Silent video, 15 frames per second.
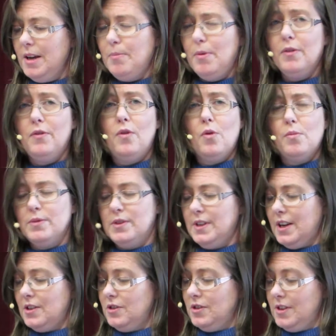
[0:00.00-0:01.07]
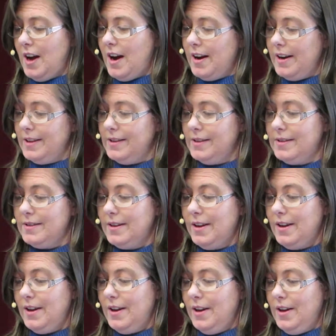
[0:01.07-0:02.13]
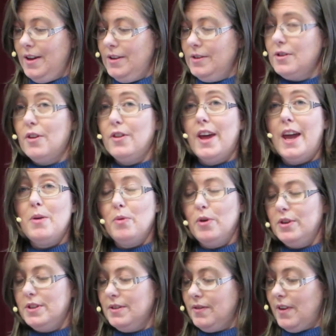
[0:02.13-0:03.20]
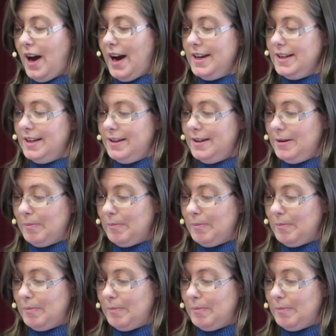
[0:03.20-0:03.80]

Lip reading: perform such signs? So they were divided.